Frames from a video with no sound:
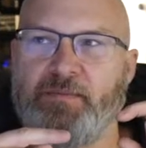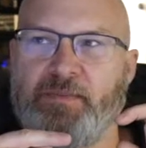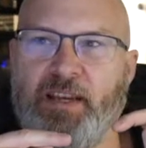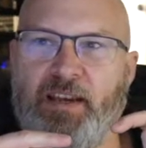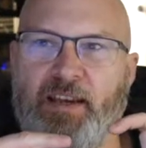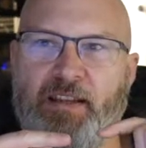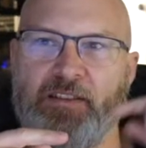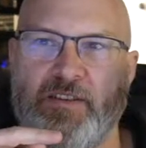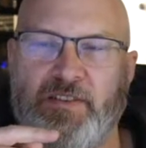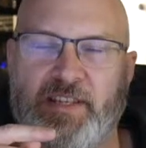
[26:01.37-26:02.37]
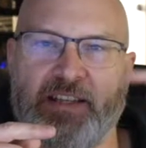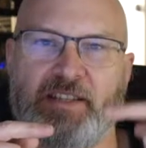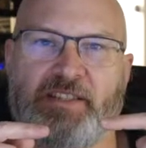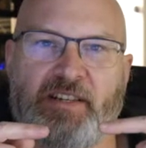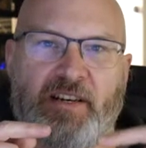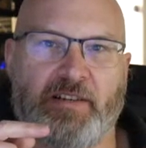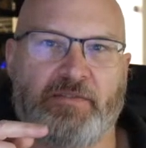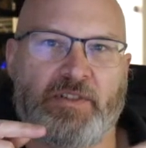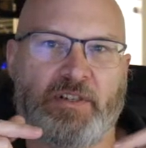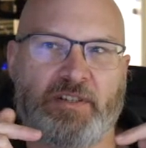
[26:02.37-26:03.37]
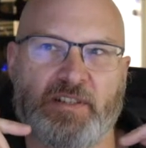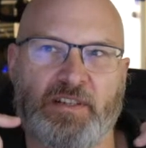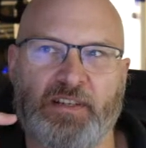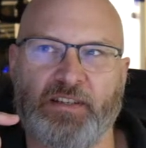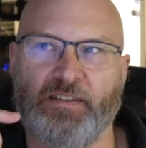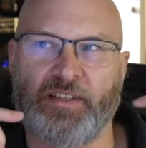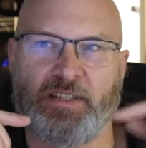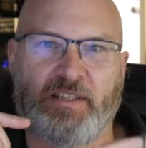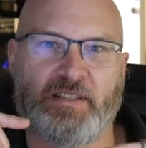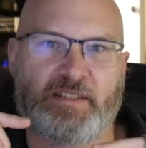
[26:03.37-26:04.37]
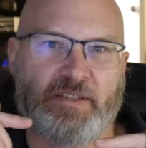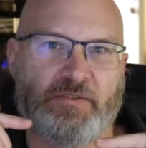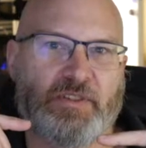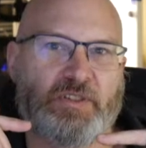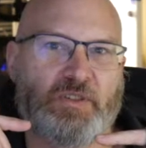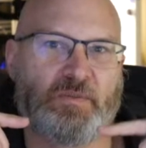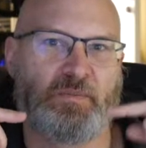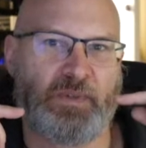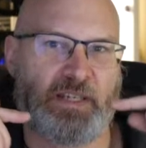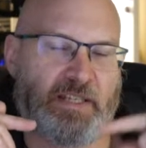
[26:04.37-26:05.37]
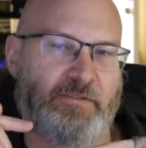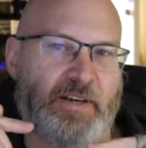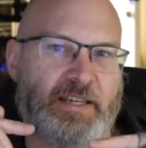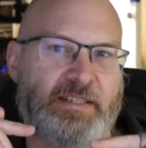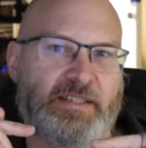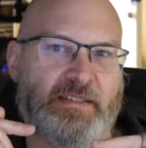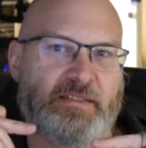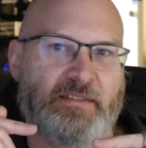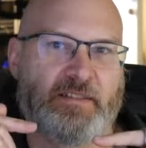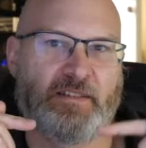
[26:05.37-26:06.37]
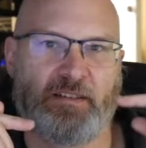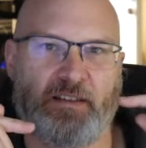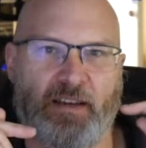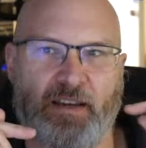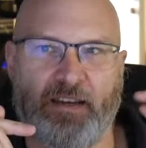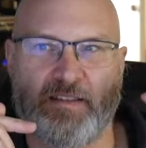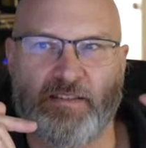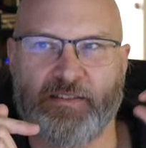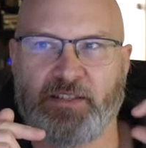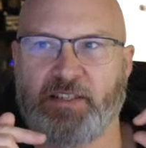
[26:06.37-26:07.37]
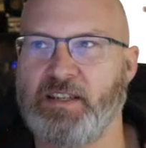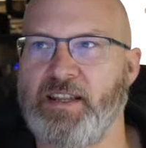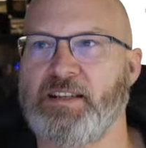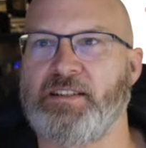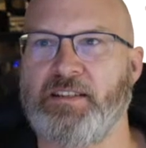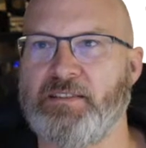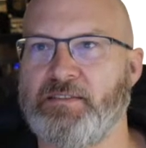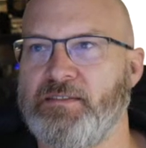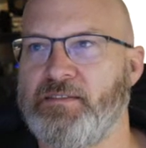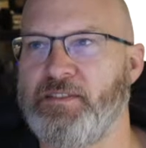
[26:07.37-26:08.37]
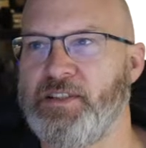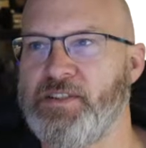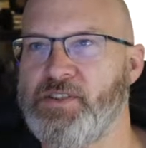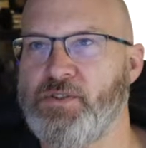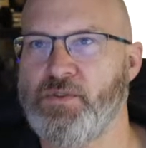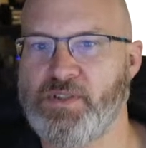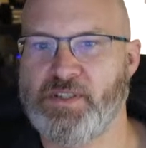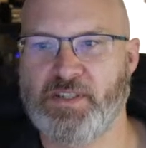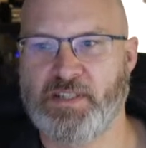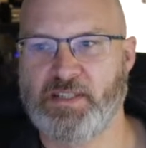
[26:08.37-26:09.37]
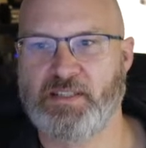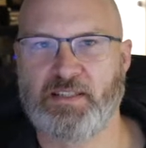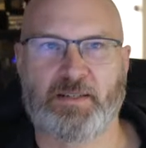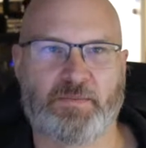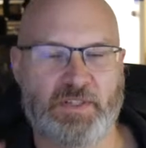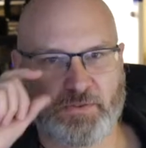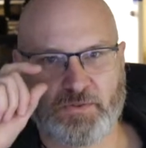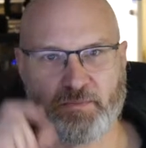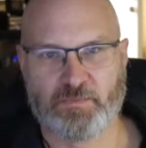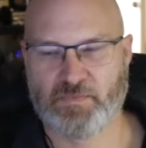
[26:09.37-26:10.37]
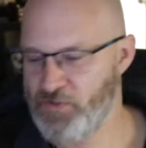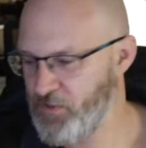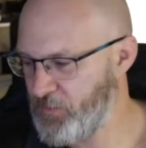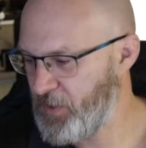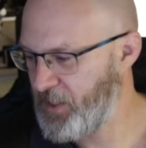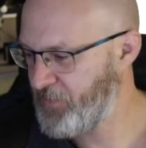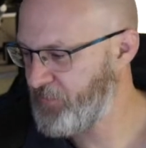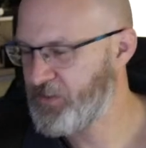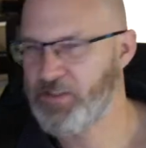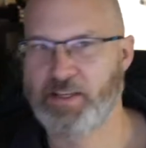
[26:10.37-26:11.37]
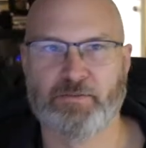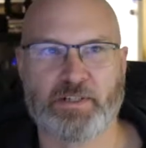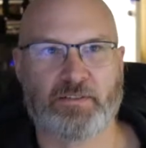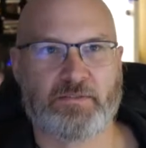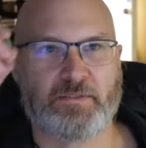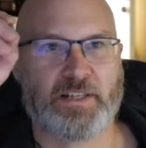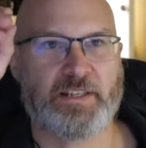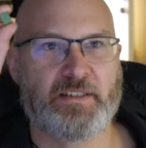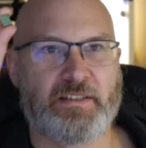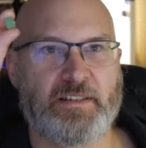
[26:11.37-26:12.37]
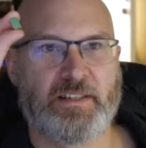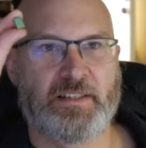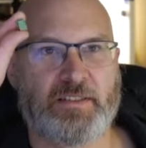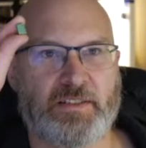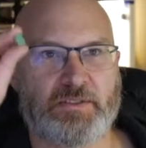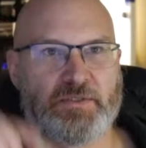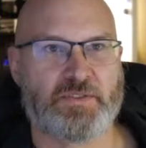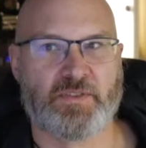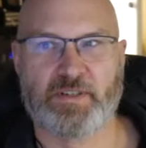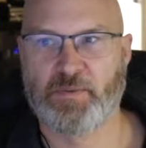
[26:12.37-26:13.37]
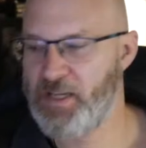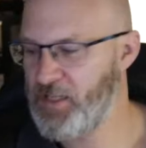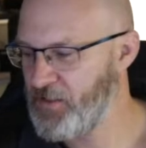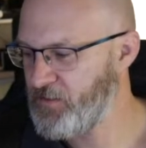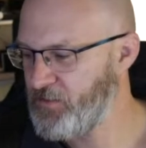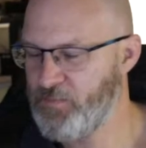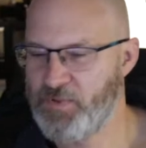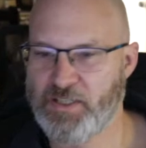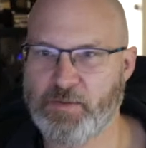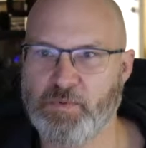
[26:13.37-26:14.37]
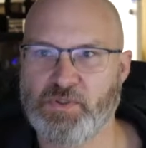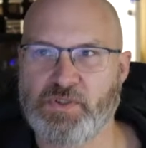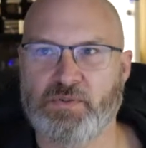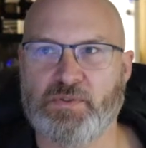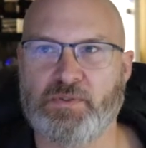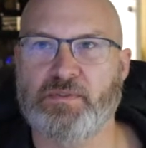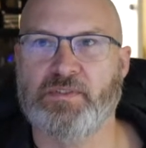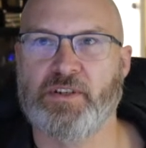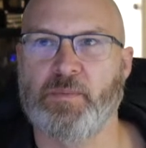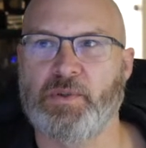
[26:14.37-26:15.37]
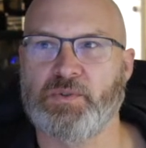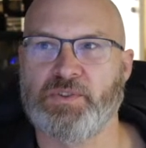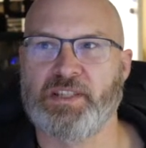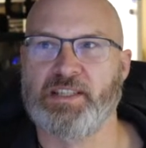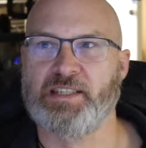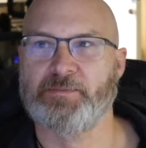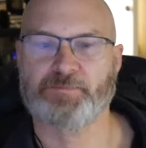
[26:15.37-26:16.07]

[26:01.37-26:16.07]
and on the other side I've got the serial interface and the connector that suits the little three-way, in fact I have one right here, the little three-way pluggable screw terminal thingy,